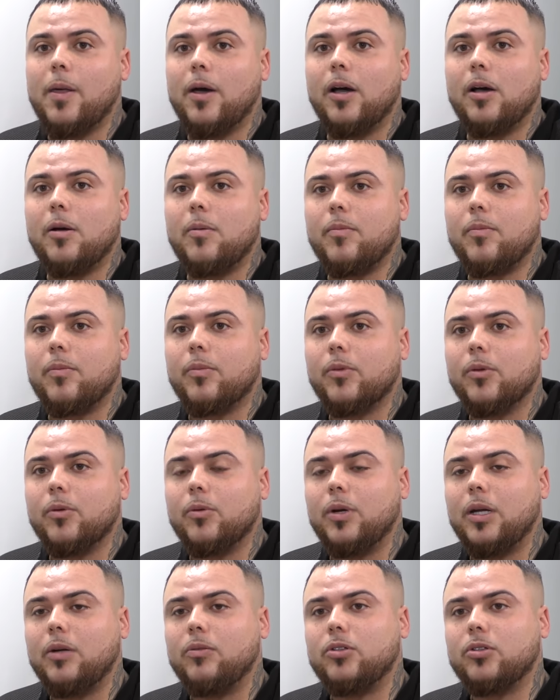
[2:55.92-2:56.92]
Um,
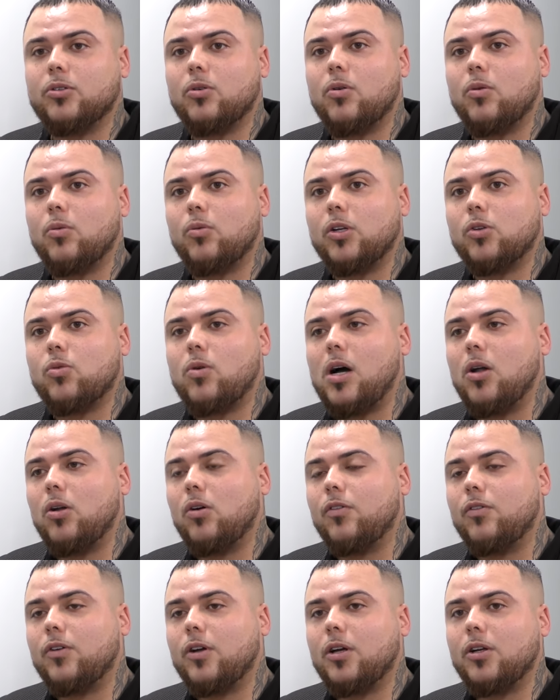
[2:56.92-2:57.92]
it was, it was quite a
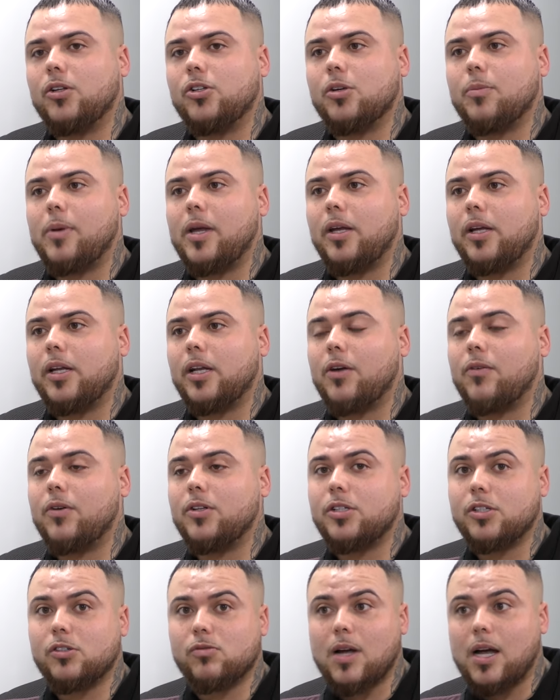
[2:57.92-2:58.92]
lot of uh, Jamaican
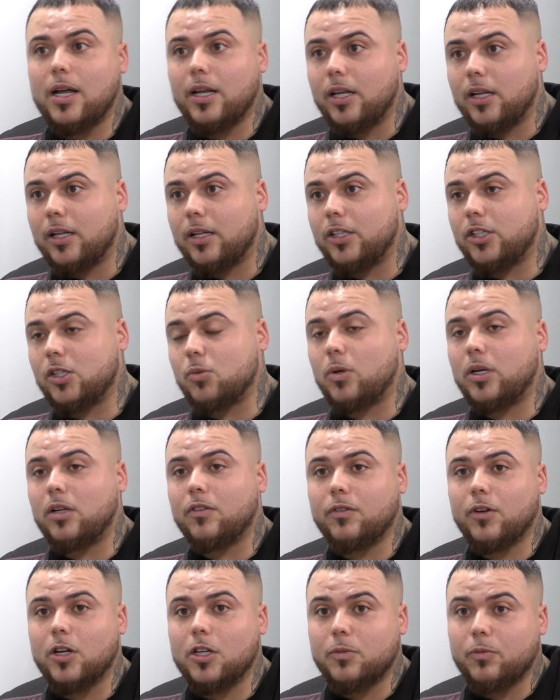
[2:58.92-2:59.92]
heritage around here. This is where the
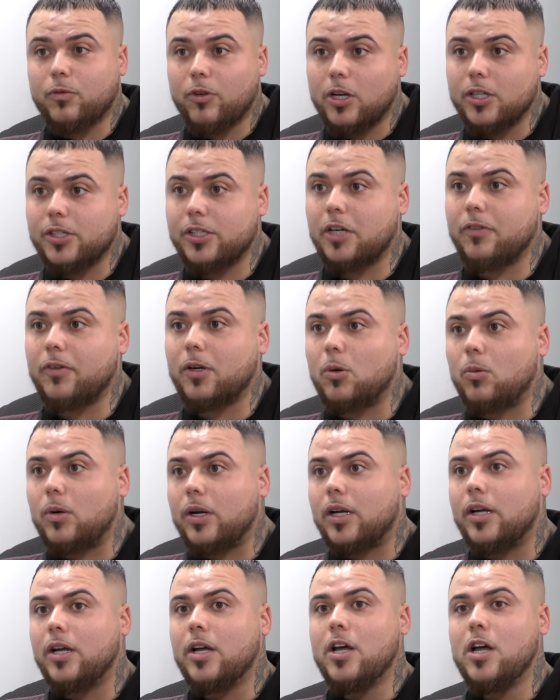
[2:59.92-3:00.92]
first first area
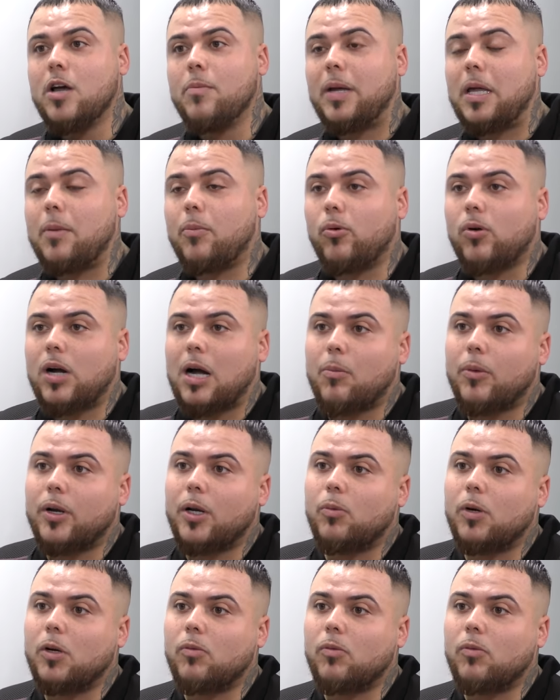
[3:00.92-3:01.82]
where people come when the